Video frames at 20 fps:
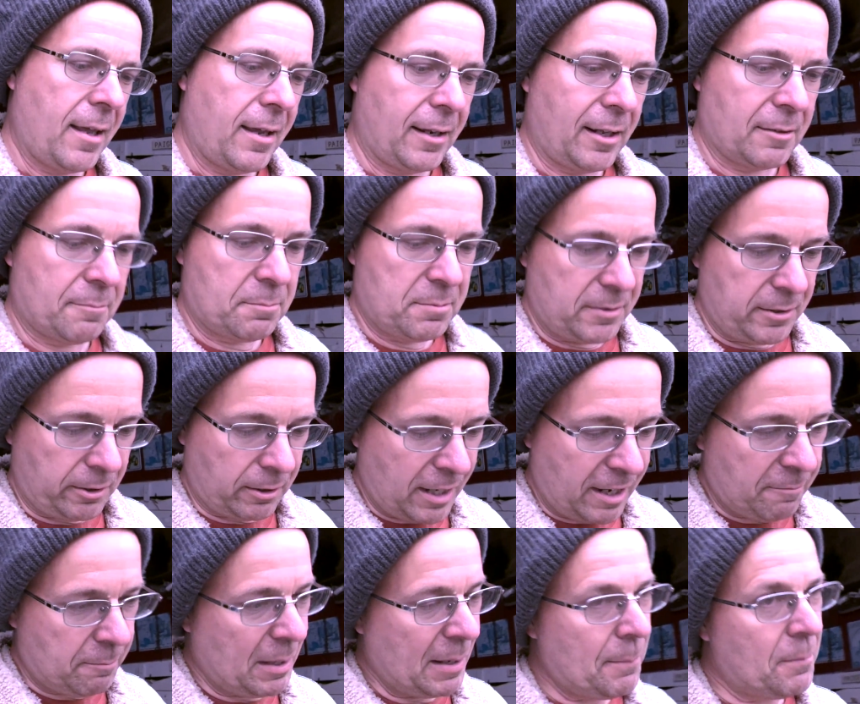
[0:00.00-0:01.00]
Now, you'll
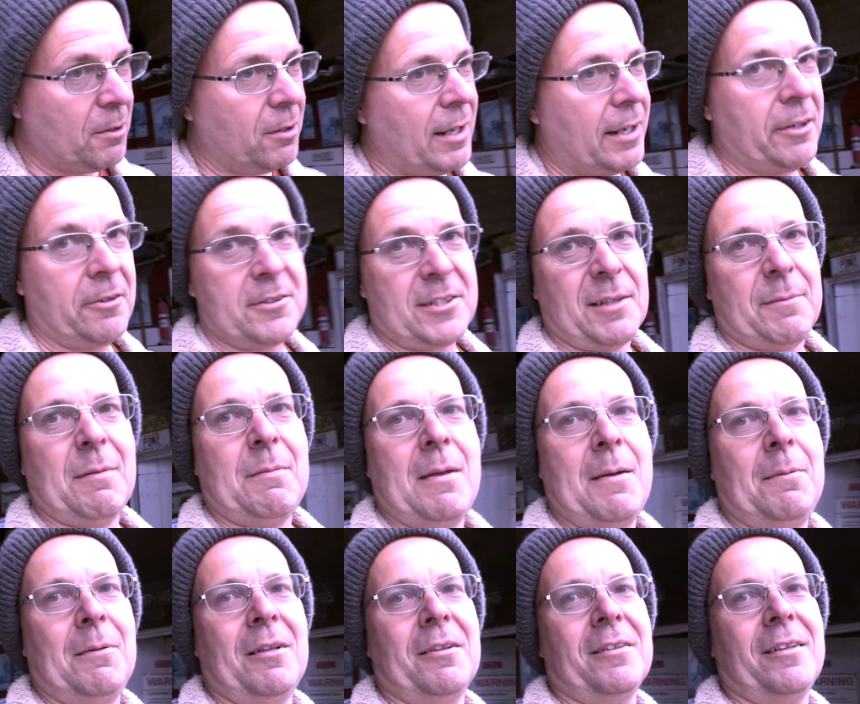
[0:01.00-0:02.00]
have people, I know there's going to be
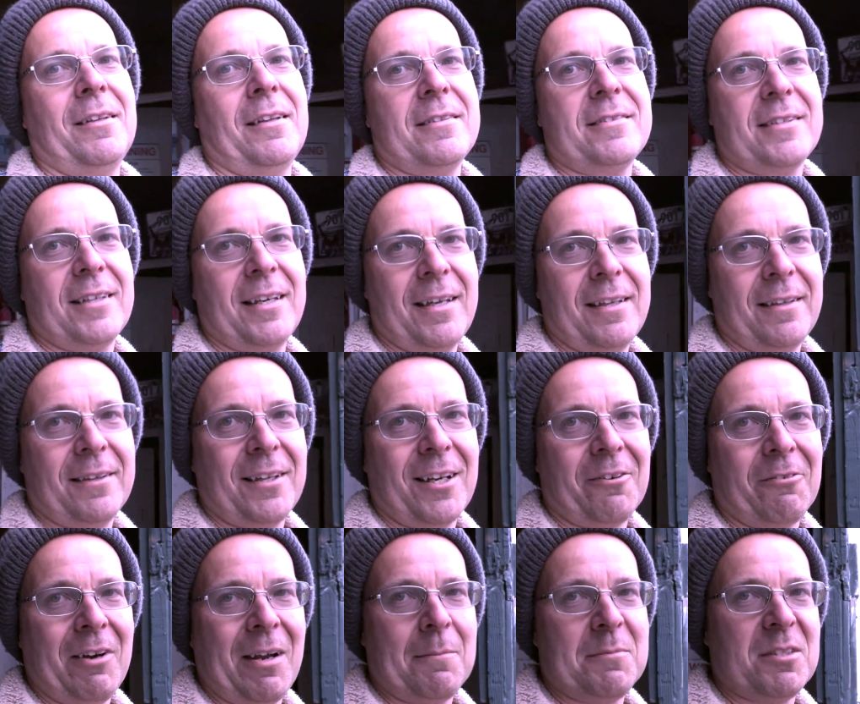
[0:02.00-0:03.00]
people out there that say that their
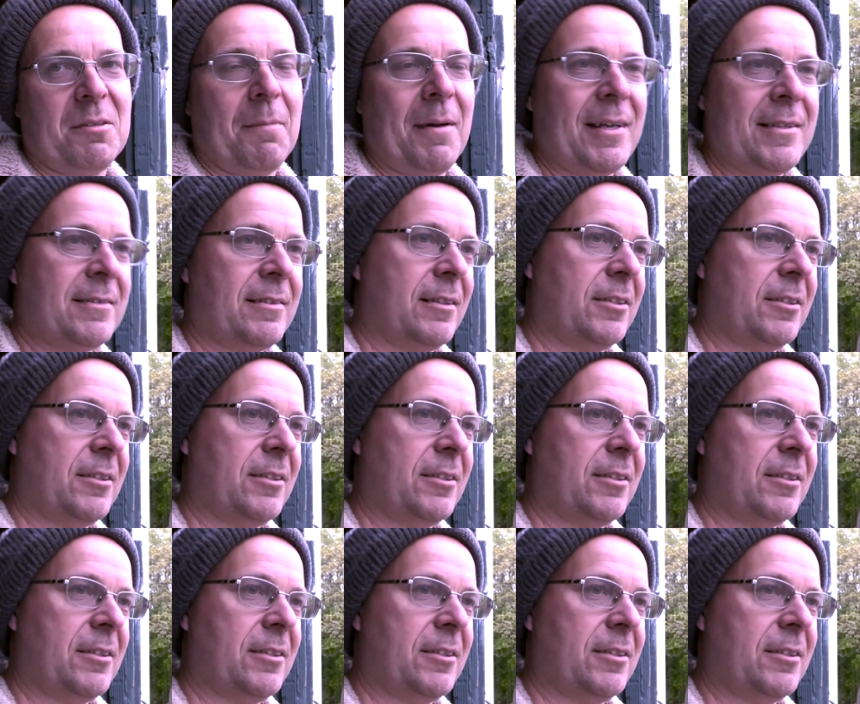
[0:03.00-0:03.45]
ram's the best,